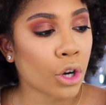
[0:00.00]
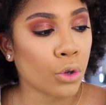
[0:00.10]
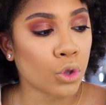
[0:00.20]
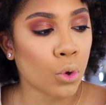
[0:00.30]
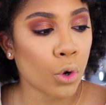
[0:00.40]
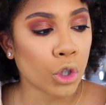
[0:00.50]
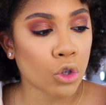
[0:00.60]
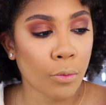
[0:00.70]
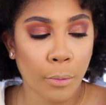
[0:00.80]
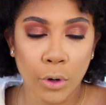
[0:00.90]
Couture
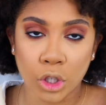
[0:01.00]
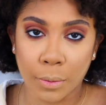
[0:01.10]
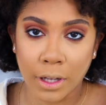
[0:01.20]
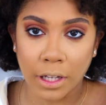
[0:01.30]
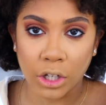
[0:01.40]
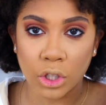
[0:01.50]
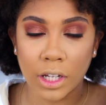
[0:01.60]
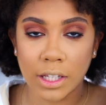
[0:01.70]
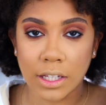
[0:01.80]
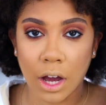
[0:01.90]
Triple Push-Up Collection
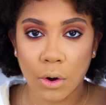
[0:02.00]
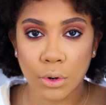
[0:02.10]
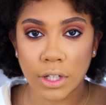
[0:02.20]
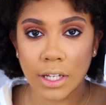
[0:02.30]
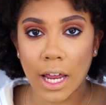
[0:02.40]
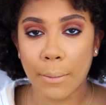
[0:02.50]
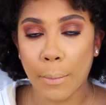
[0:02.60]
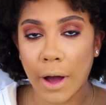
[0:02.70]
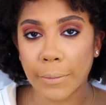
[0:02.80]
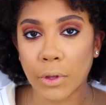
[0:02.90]
in the Style Corset. I'm
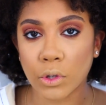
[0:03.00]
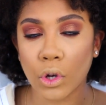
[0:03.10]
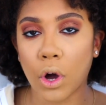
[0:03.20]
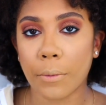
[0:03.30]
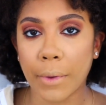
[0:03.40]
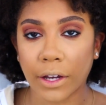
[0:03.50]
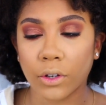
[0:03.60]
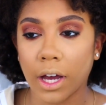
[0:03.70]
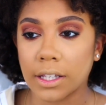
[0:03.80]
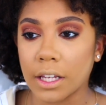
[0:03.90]
gonna pop those on, back
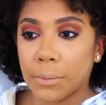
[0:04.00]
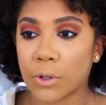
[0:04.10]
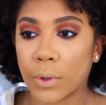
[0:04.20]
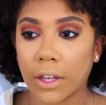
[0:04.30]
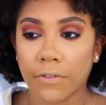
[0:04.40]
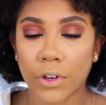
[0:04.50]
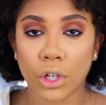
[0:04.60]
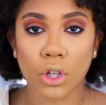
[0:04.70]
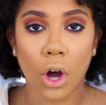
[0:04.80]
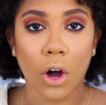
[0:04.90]
you guys up so we can
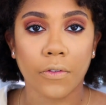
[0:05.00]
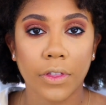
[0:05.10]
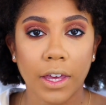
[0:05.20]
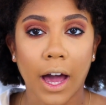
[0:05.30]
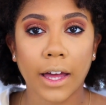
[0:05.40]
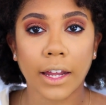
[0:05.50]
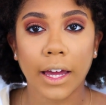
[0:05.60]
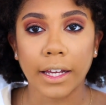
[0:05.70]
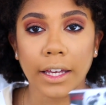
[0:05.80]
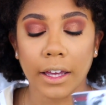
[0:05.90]
finish off the
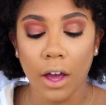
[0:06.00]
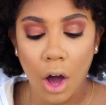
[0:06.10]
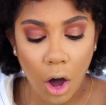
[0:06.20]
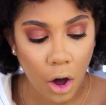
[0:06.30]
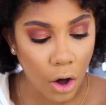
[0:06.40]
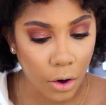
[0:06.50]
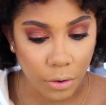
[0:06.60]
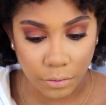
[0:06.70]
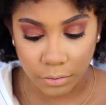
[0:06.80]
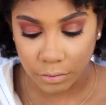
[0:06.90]
highlighting.
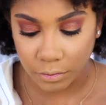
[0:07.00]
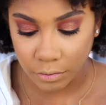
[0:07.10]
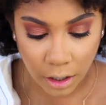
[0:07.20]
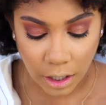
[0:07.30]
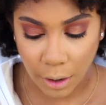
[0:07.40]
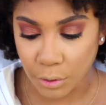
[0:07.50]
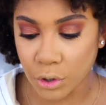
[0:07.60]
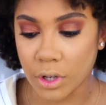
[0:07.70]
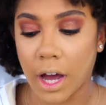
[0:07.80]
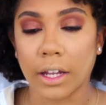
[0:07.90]
Oh, yeah, we'll
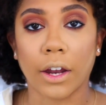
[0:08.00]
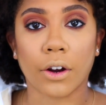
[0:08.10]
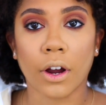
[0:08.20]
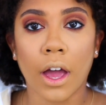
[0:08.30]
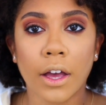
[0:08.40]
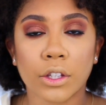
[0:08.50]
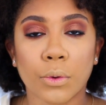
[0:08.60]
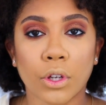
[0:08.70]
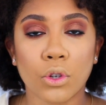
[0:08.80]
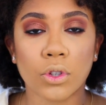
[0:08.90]
use the highlighter. So
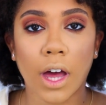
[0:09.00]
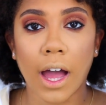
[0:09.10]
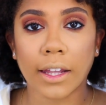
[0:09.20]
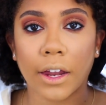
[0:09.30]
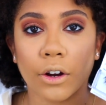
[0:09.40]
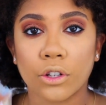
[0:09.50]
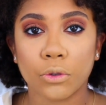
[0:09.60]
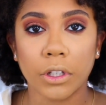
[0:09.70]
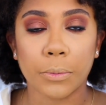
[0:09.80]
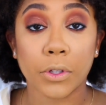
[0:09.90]
we can use the highlighter and
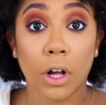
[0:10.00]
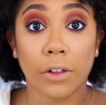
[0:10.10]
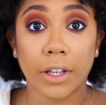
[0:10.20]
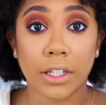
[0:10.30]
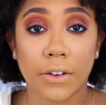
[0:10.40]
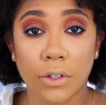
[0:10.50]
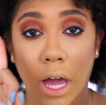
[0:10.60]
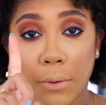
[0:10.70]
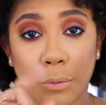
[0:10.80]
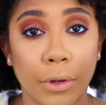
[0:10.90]
do lips and all of that stuff. So
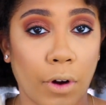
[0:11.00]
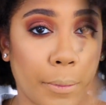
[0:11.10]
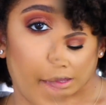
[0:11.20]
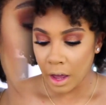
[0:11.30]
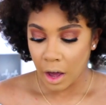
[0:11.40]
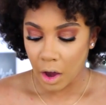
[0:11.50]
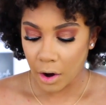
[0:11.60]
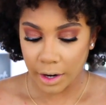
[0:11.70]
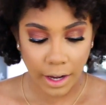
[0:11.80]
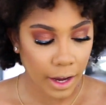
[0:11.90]
I will be right back.
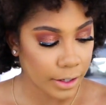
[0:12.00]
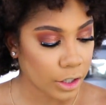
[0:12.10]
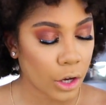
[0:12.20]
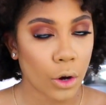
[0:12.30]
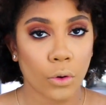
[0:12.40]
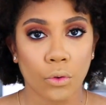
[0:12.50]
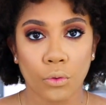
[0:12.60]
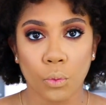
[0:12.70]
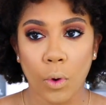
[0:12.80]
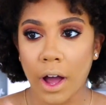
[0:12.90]
All right, guys,
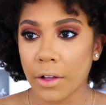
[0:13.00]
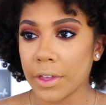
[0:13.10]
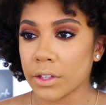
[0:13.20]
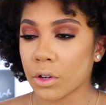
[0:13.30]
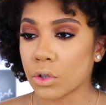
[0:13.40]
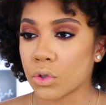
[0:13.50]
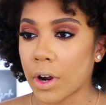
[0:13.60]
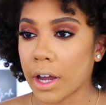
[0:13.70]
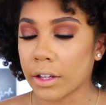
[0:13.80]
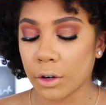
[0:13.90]
so while these are
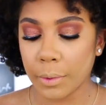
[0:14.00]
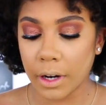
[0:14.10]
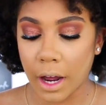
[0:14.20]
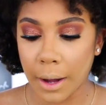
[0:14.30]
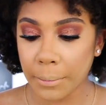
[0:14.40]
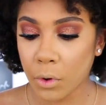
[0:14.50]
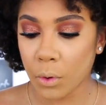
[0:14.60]
drying a little bit, I'm